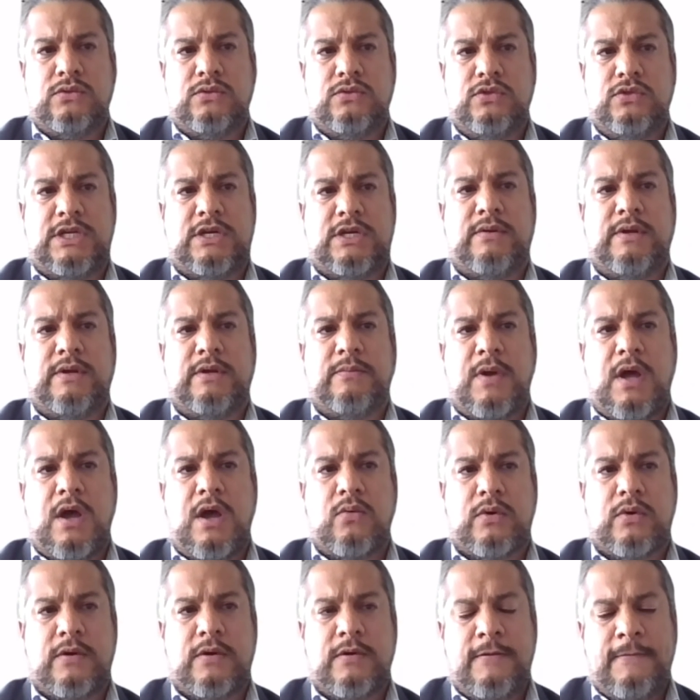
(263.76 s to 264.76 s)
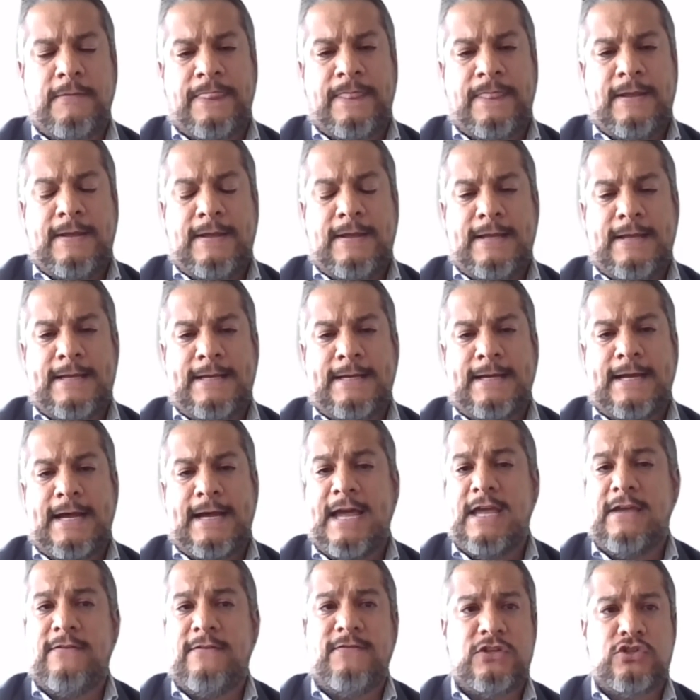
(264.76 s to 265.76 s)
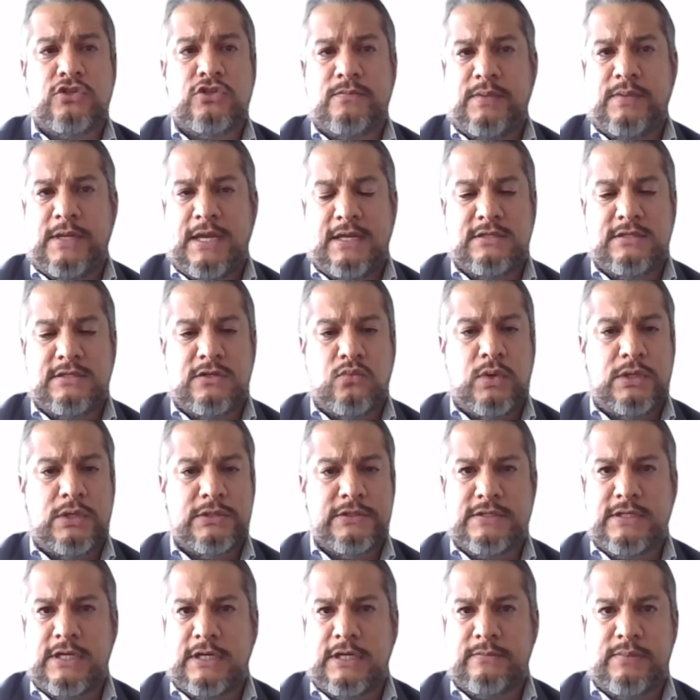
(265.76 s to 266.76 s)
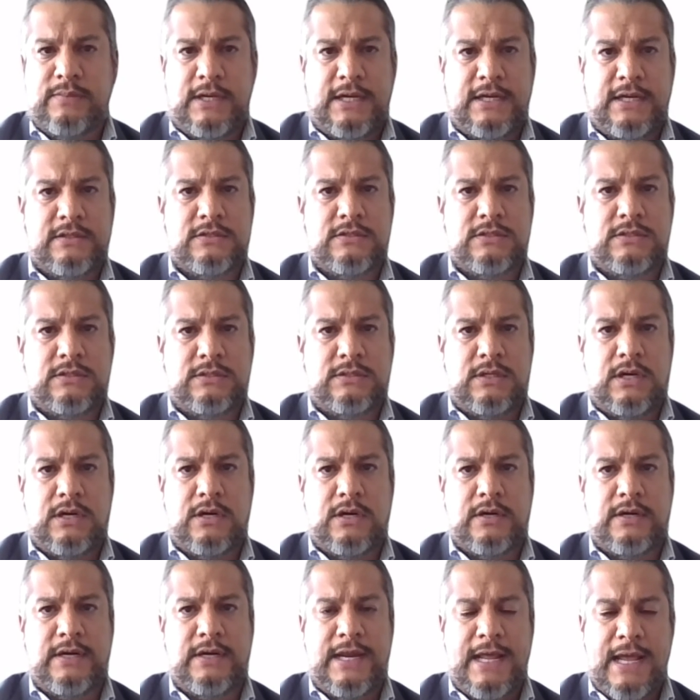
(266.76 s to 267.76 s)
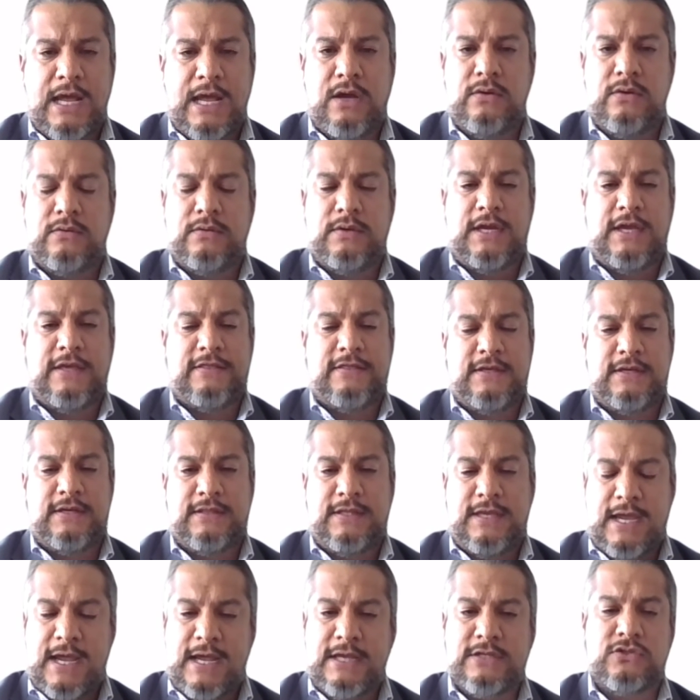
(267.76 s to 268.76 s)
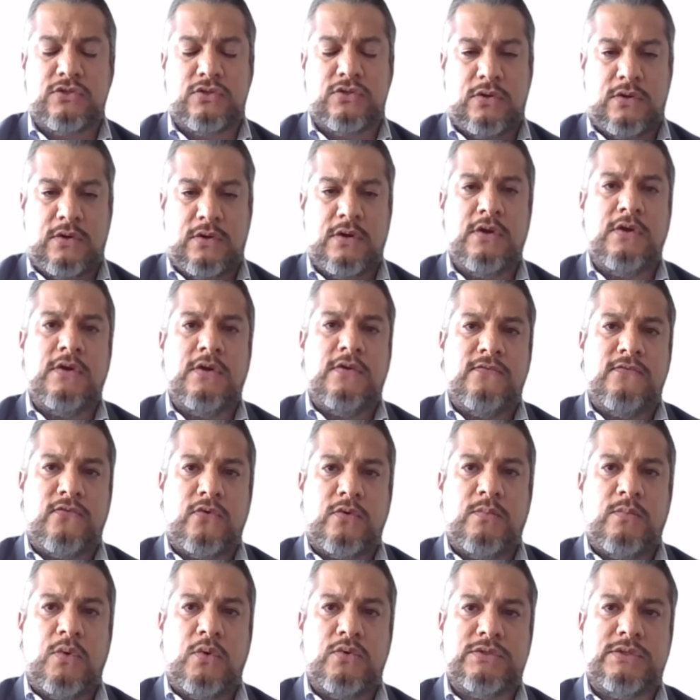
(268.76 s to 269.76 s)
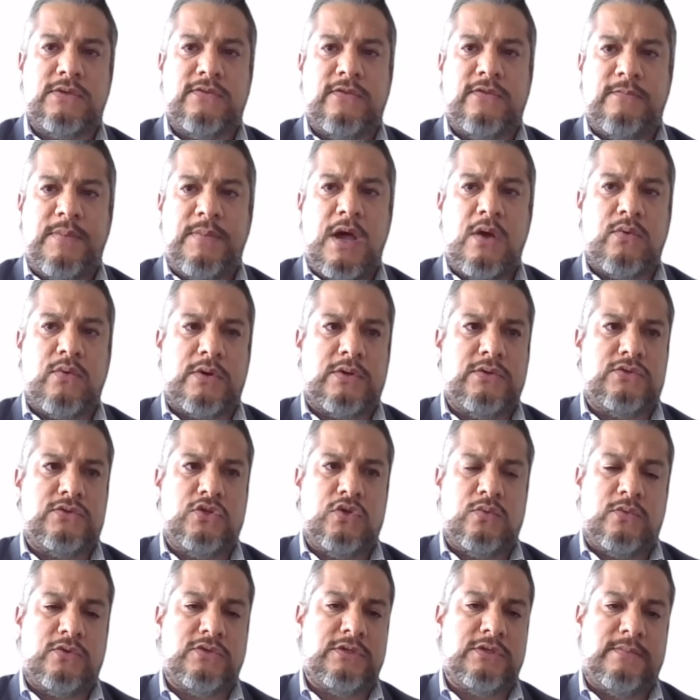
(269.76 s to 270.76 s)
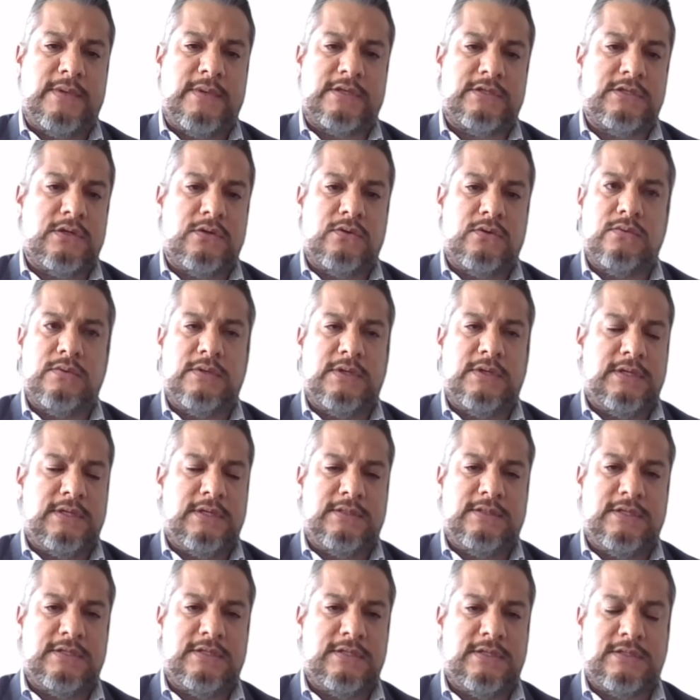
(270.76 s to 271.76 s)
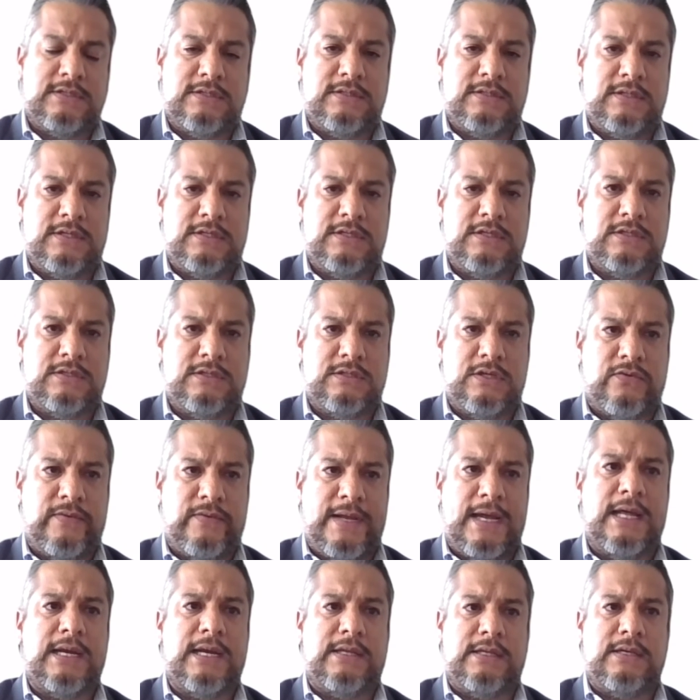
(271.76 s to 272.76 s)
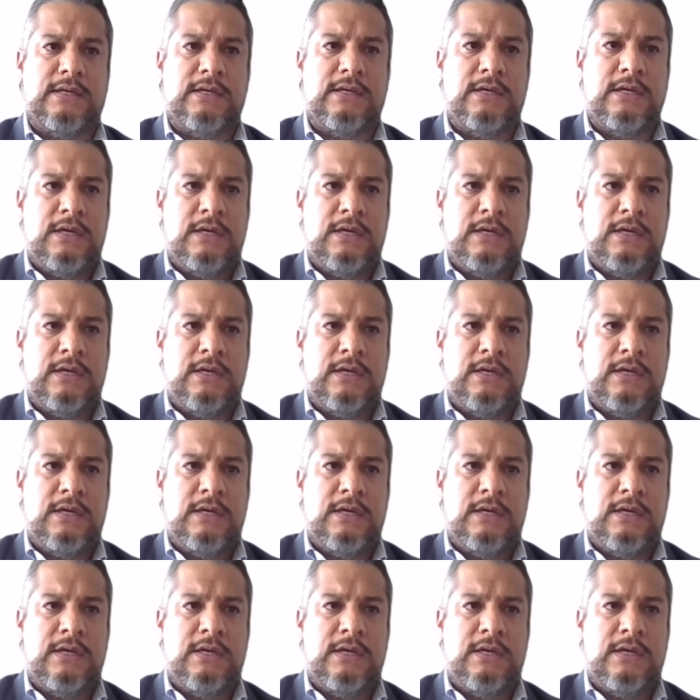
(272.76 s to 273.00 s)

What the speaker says: generate power. High efficient plants and well-designed plants are now, I think, the answer for most of the power consumers in Mexico. This is the reality.